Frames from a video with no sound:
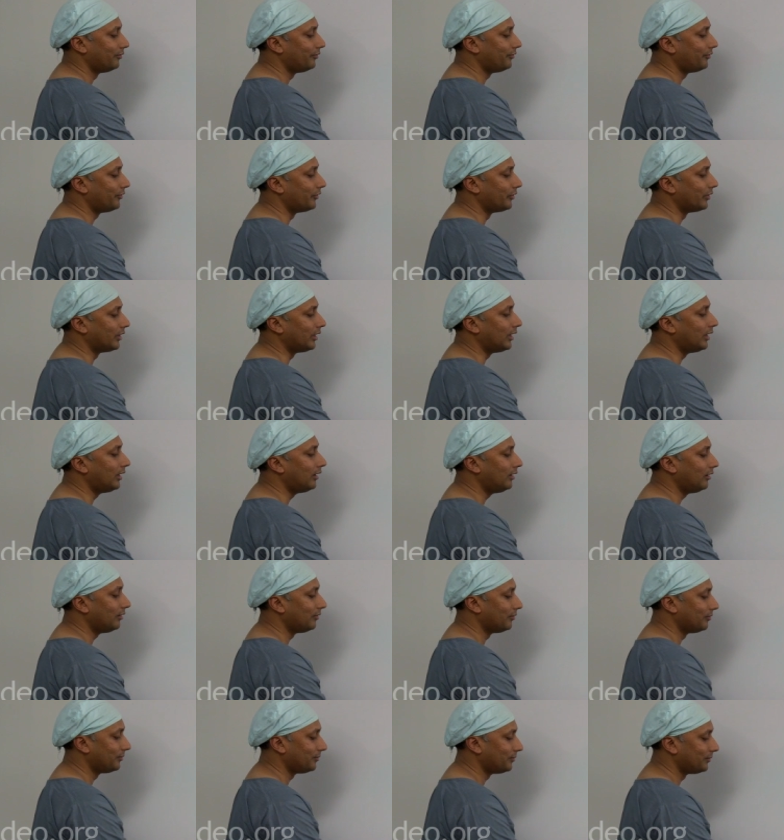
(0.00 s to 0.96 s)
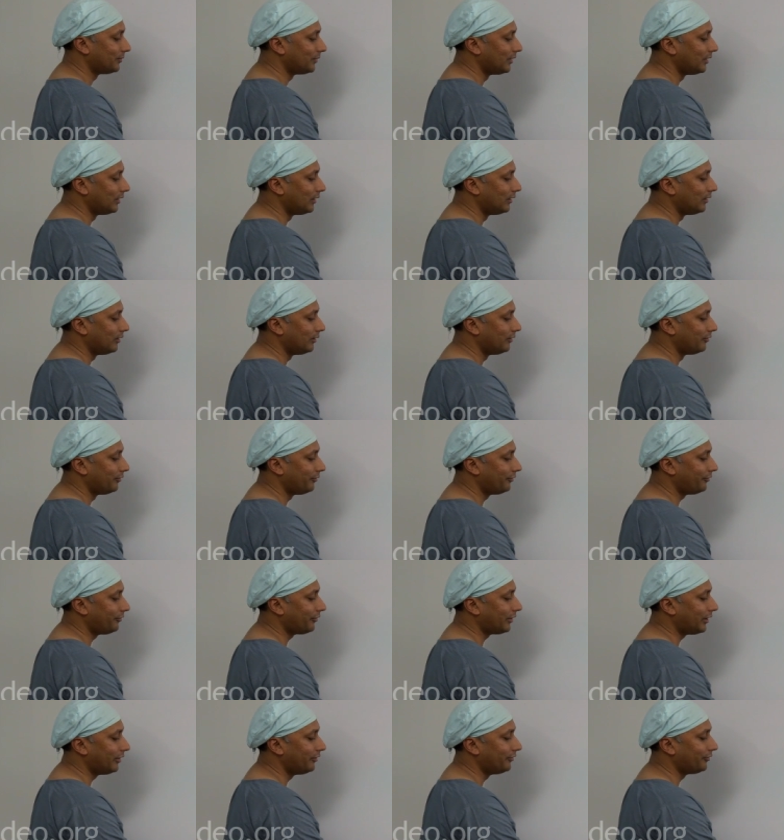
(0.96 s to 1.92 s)
for L
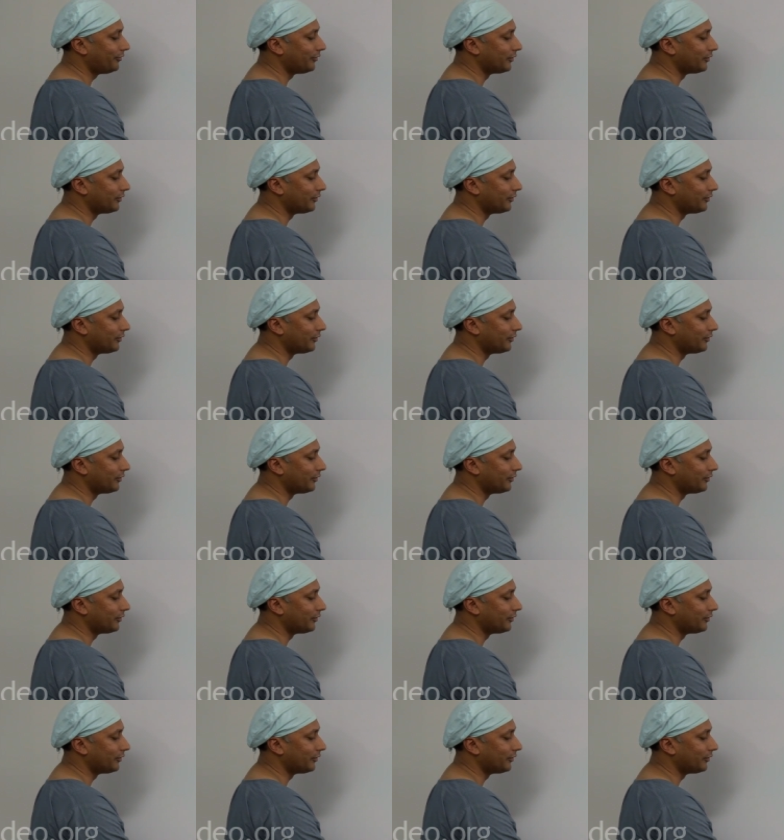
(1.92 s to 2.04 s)
5